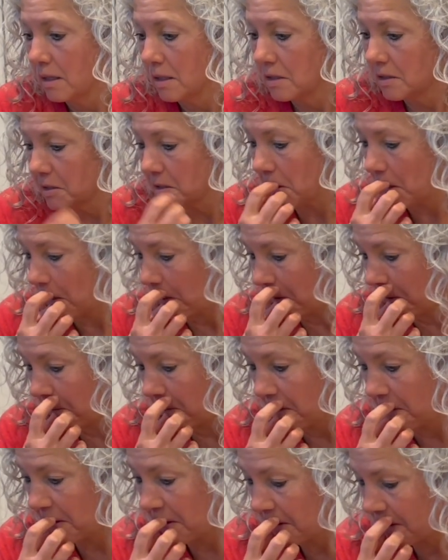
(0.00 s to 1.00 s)
So
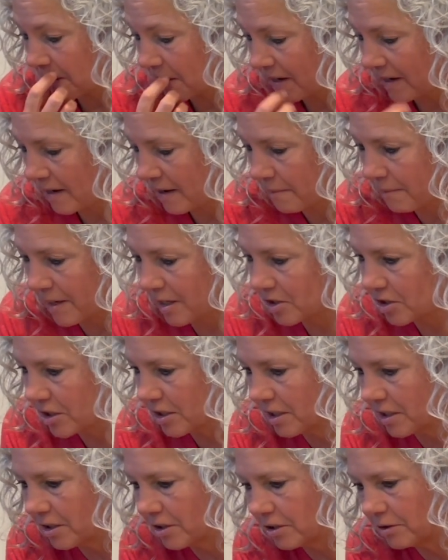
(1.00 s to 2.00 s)
I
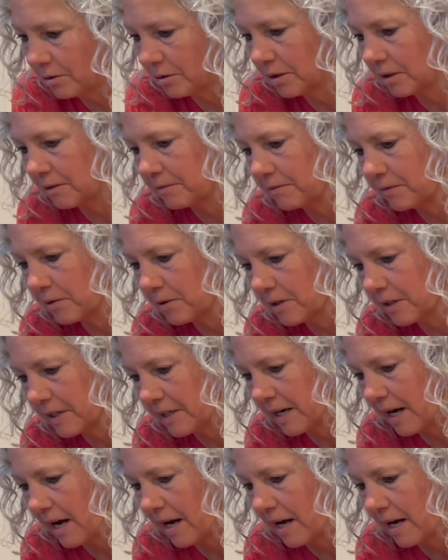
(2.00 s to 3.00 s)
mentioned you look for an
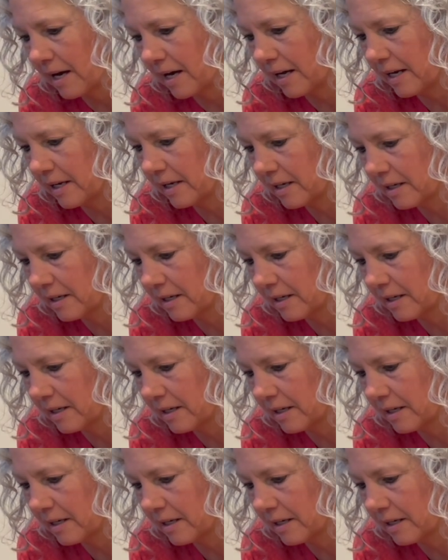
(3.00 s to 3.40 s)
eye.